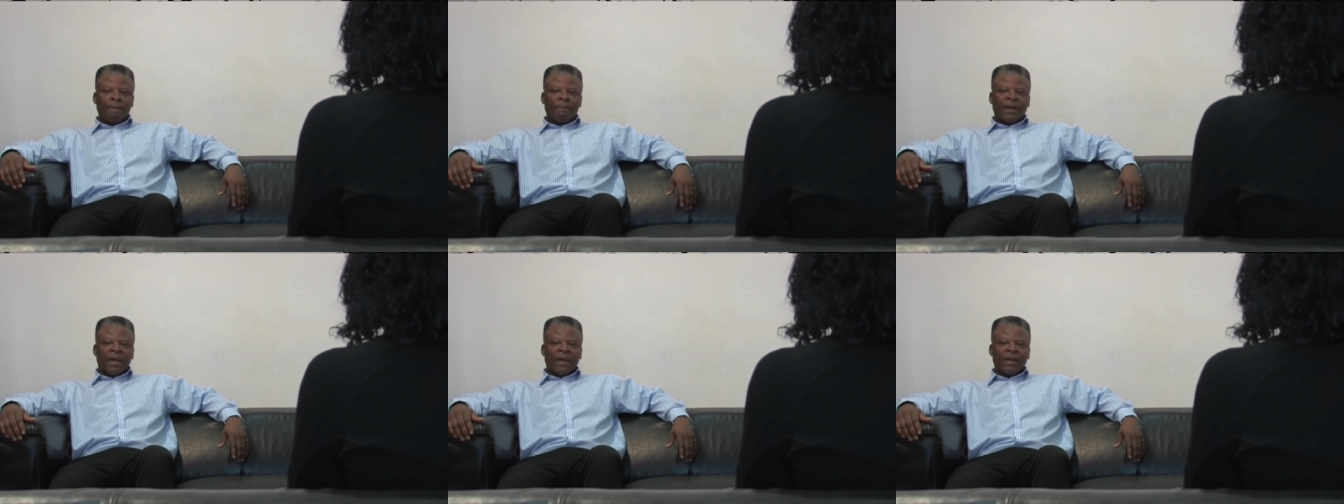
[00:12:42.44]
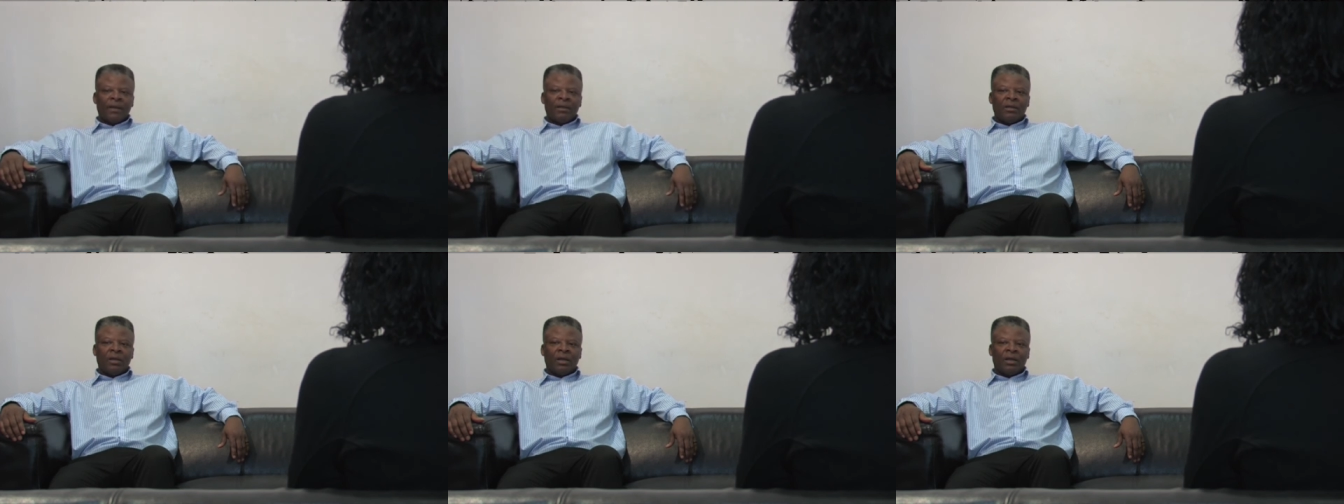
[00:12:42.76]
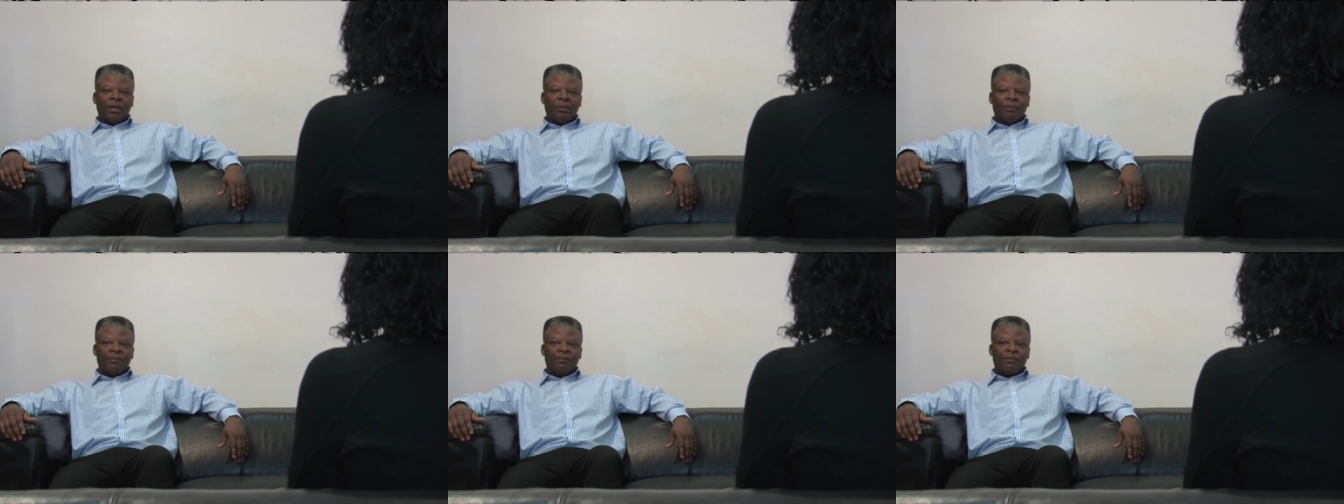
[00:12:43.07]
And
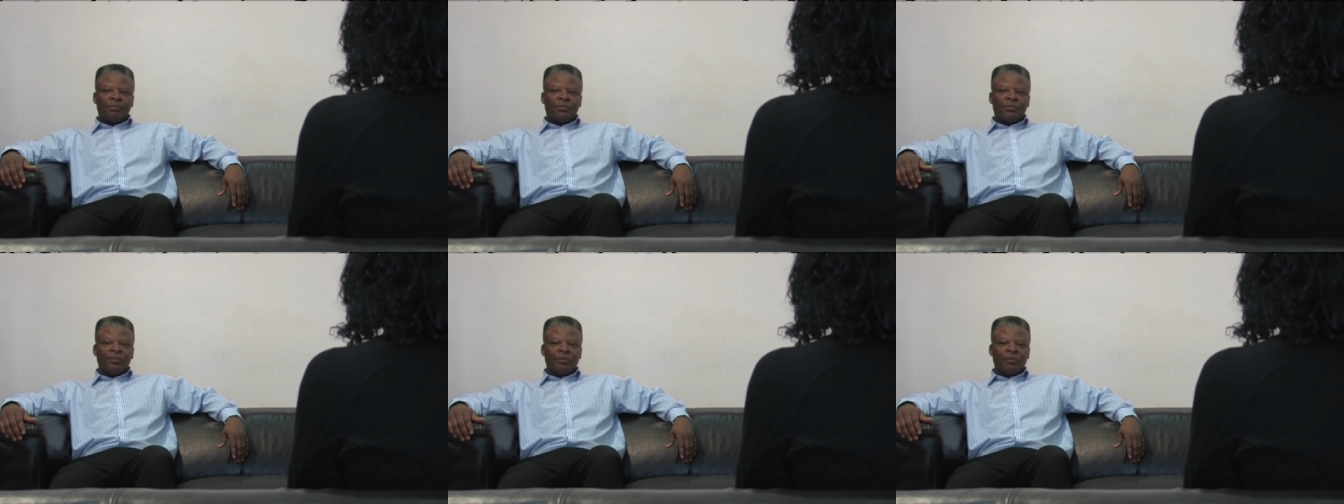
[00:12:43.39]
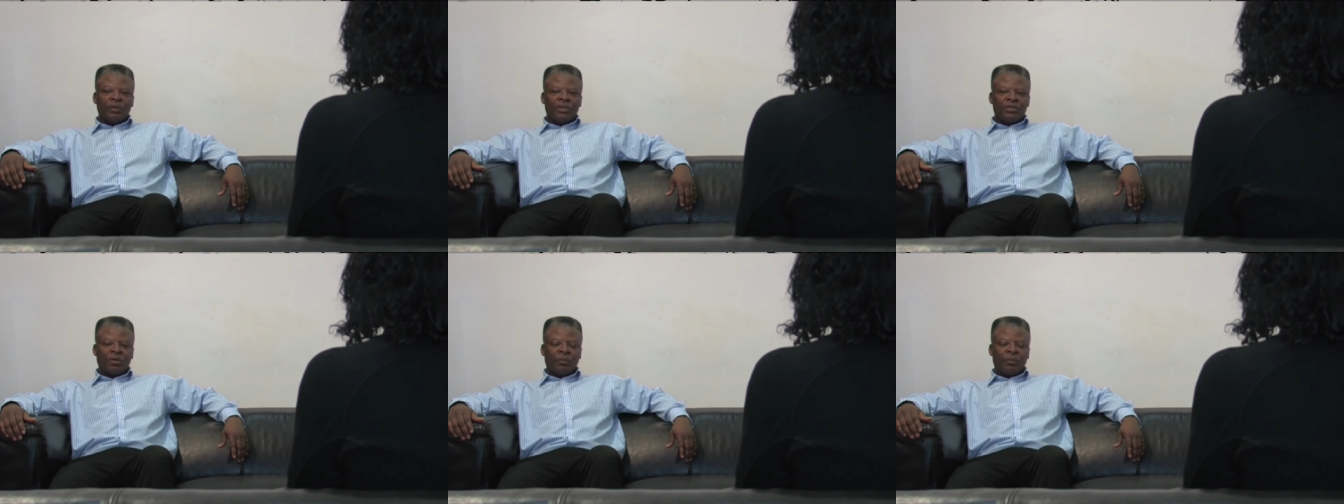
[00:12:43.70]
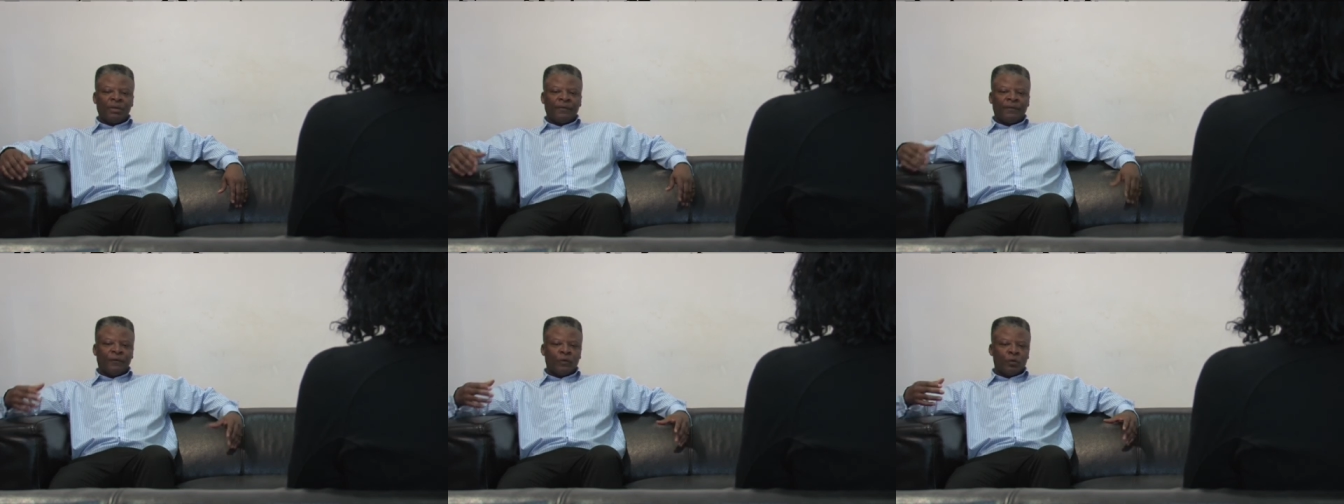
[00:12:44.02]
so
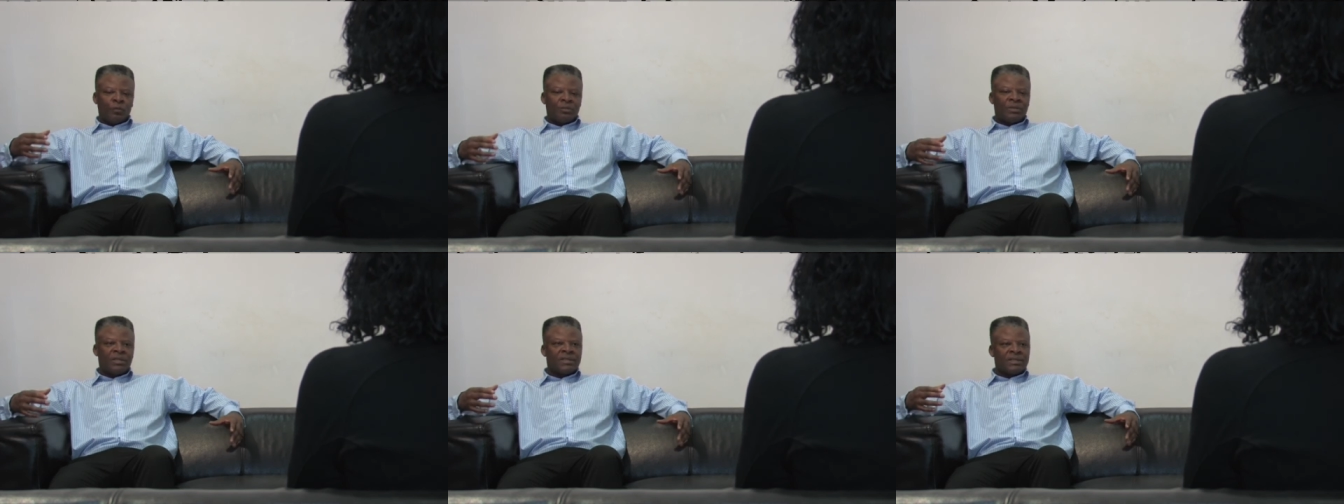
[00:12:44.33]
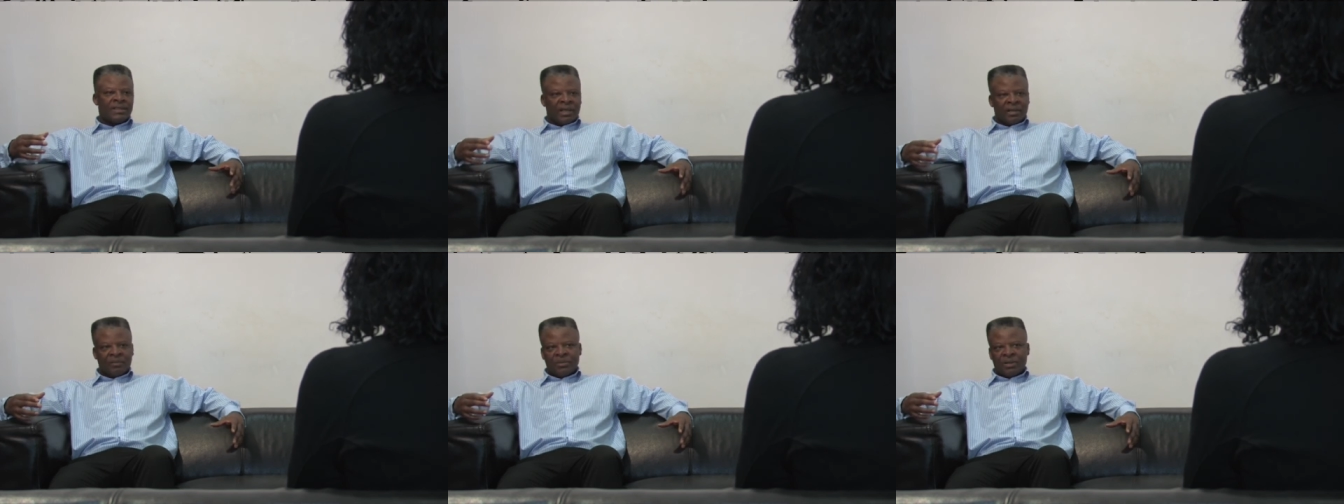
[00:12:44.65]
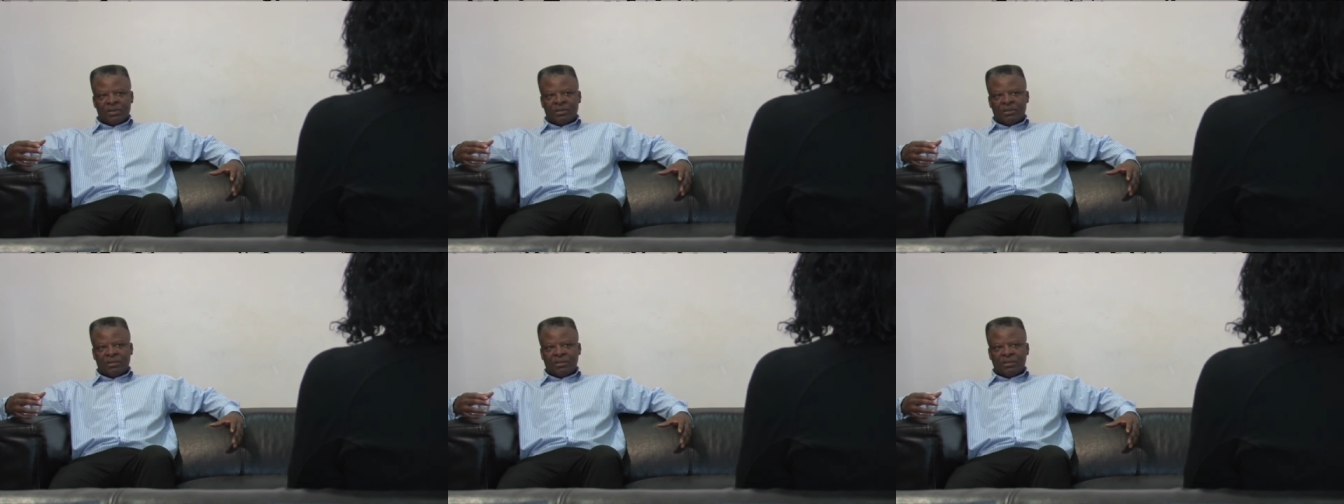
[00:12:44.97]
we formed a
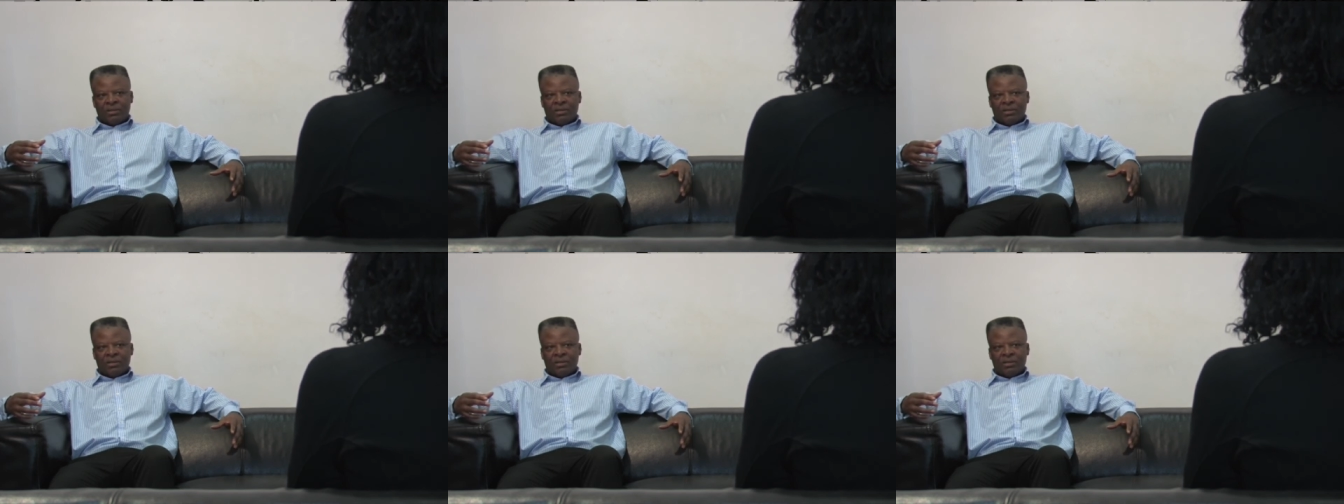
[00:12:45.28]
segment